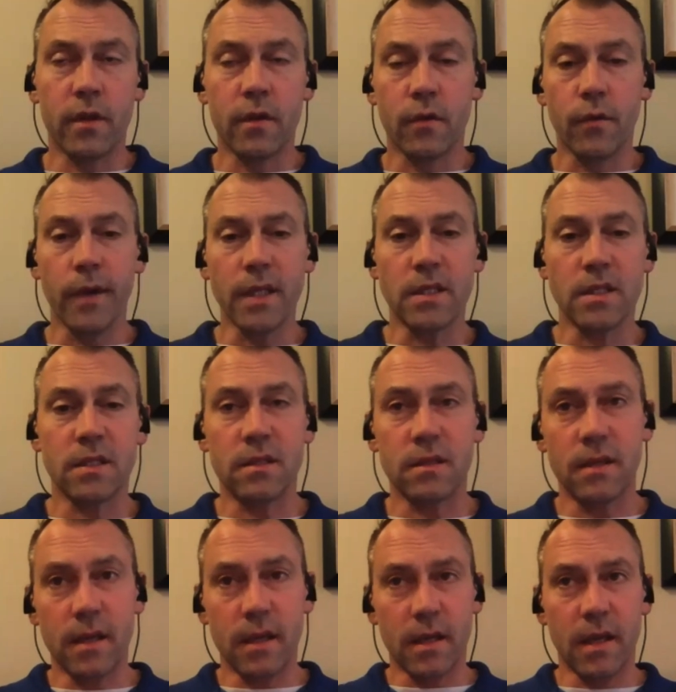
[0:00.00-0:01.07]
grits,
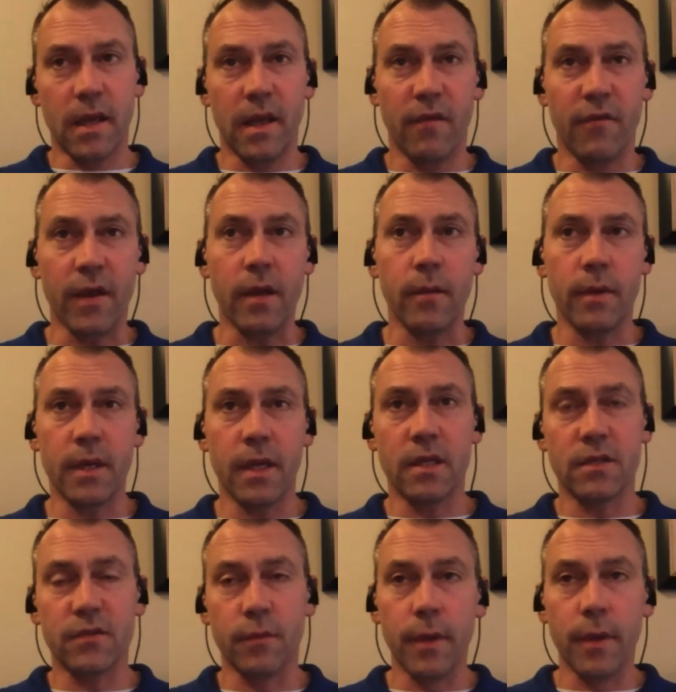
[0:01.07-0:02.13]
if anybody
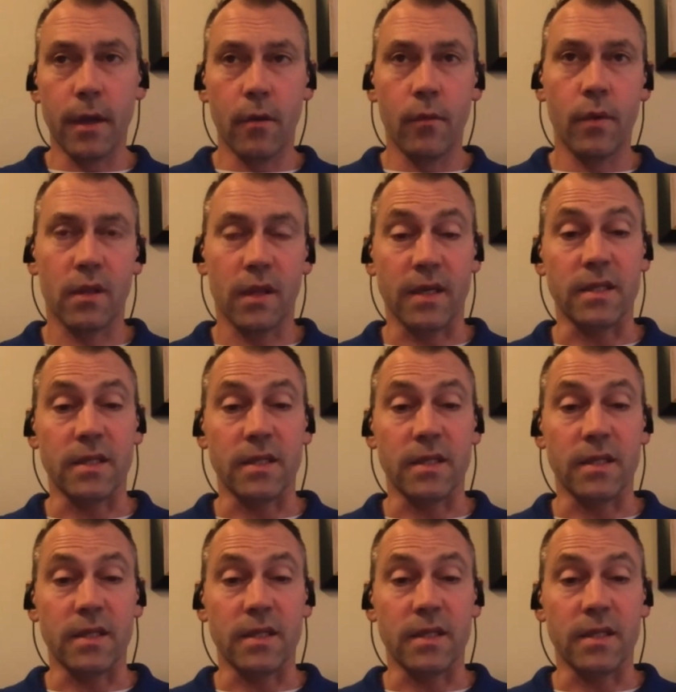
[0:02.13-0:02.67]
is familiar with like